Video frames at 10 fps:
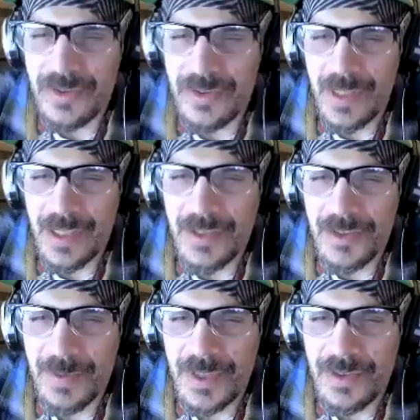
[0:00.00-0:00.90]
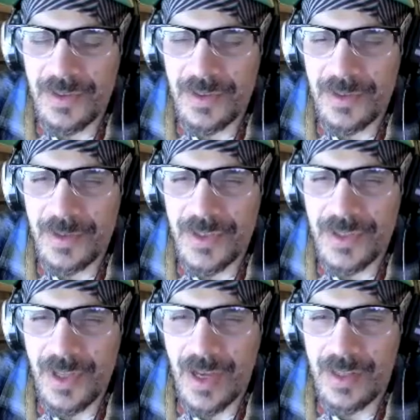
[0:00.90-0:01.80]
way that God speaks to you is
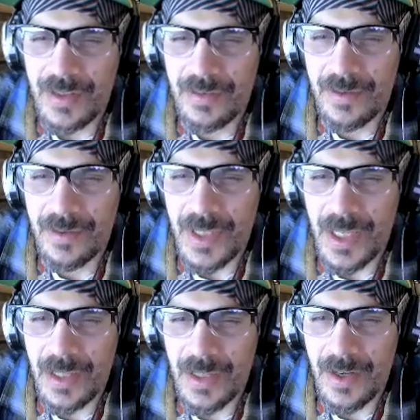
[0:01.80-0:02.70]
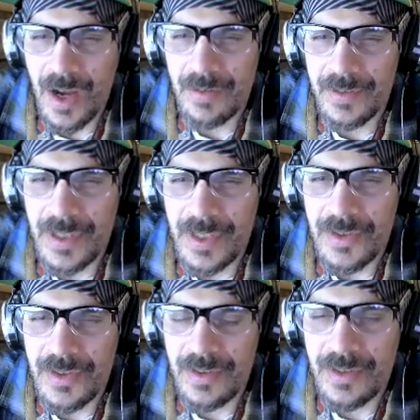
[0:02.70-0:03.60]
not in an
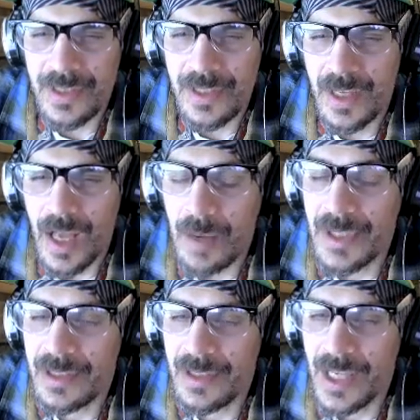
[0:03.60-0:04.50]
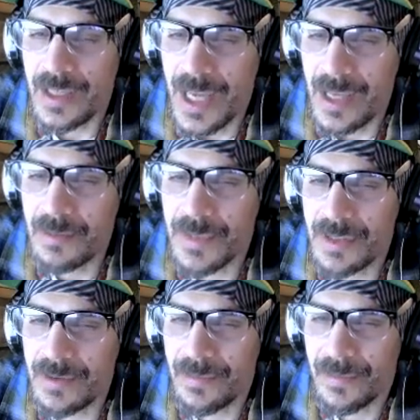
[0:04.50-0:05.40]
obvious, I mean, it can be.
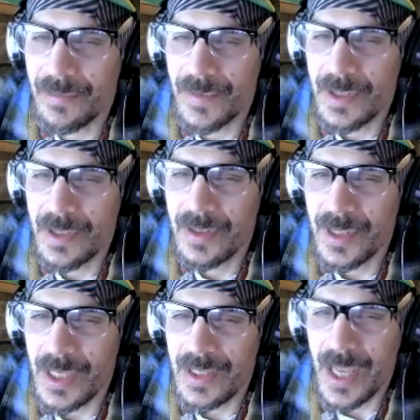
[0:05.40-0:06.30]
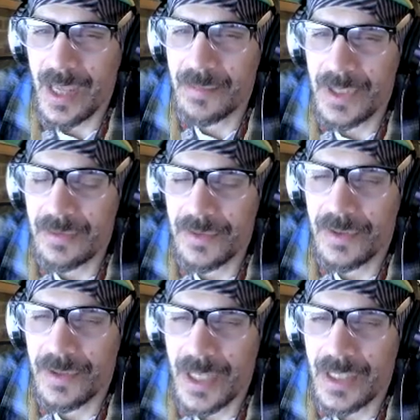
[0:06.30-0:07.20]
It can be if
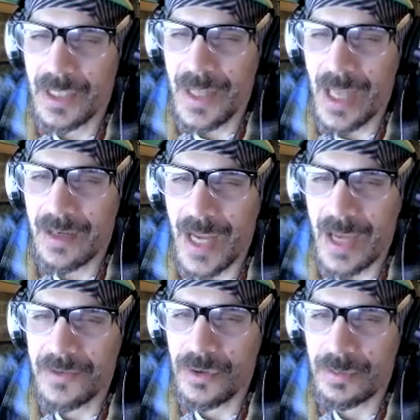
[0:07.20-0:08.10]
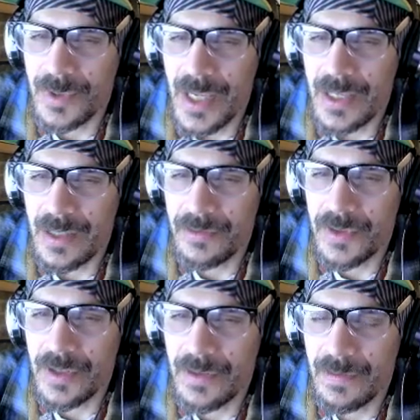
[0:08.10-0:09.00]
you're like in that astral plane, if
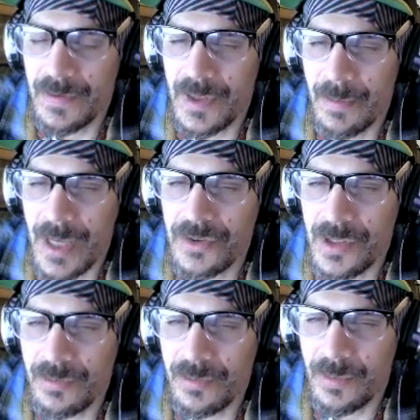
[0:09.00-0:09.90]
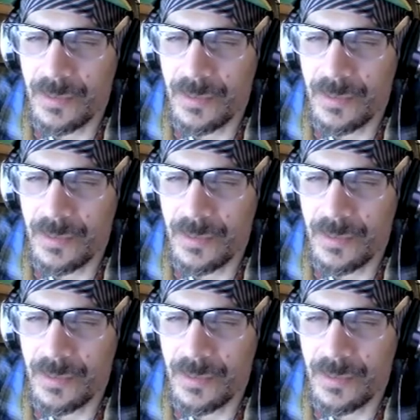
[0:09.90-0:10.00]
you're in the fifth dimension.